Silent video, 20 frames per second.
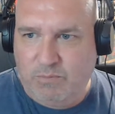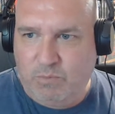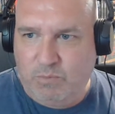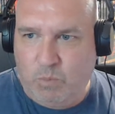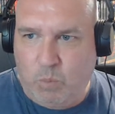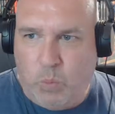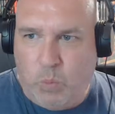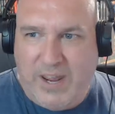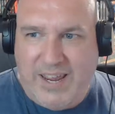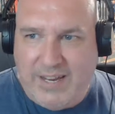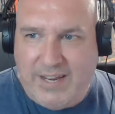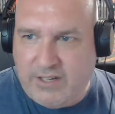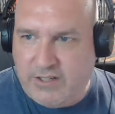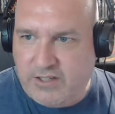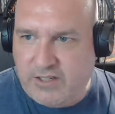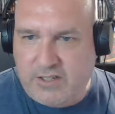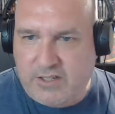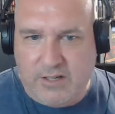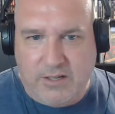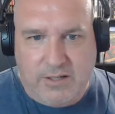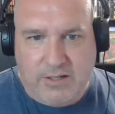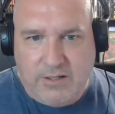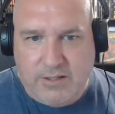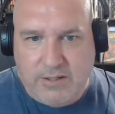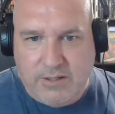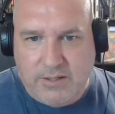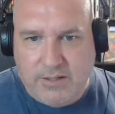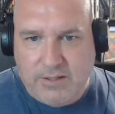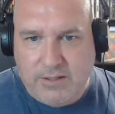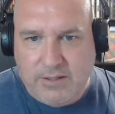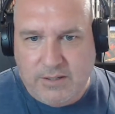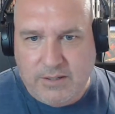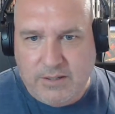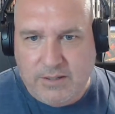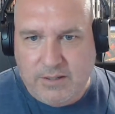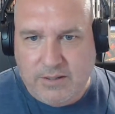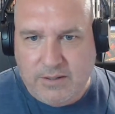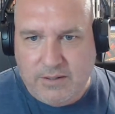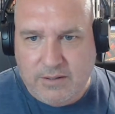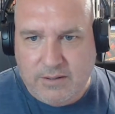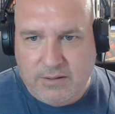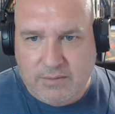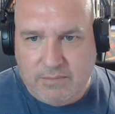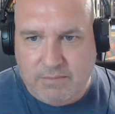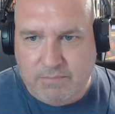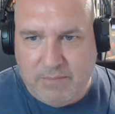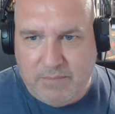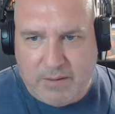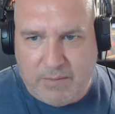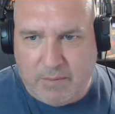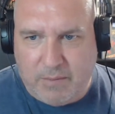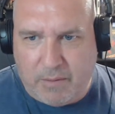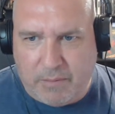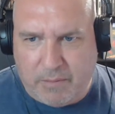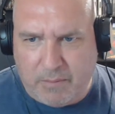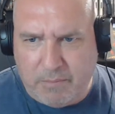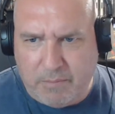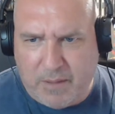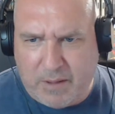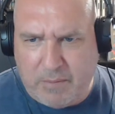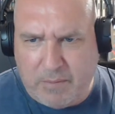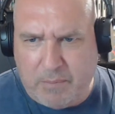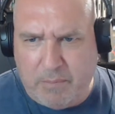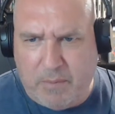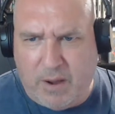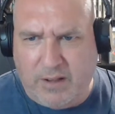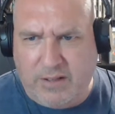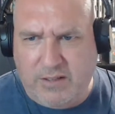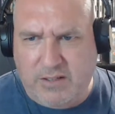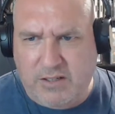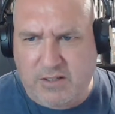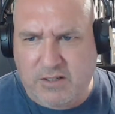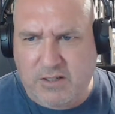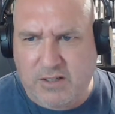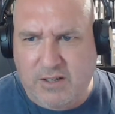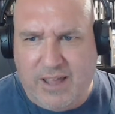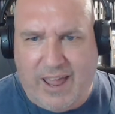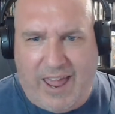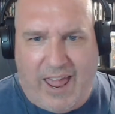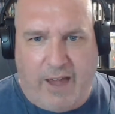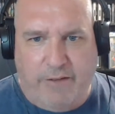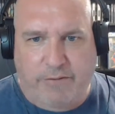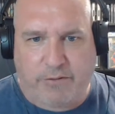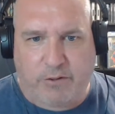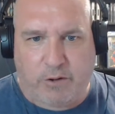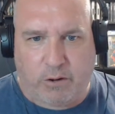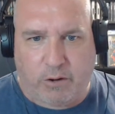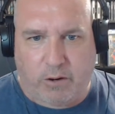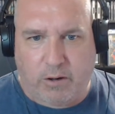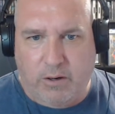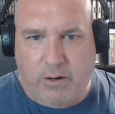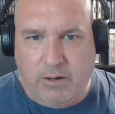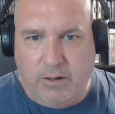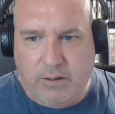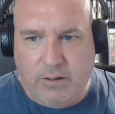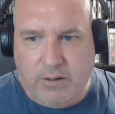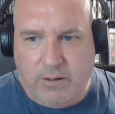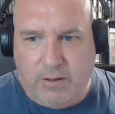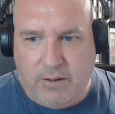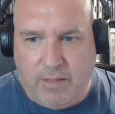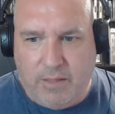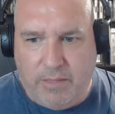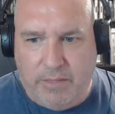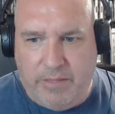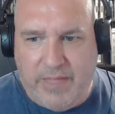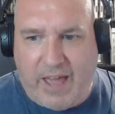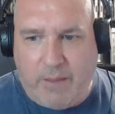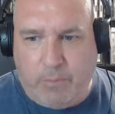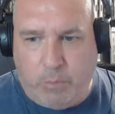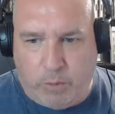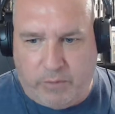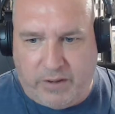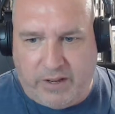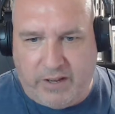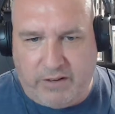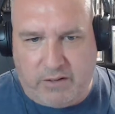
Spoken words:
weeks, maybe months after that movie.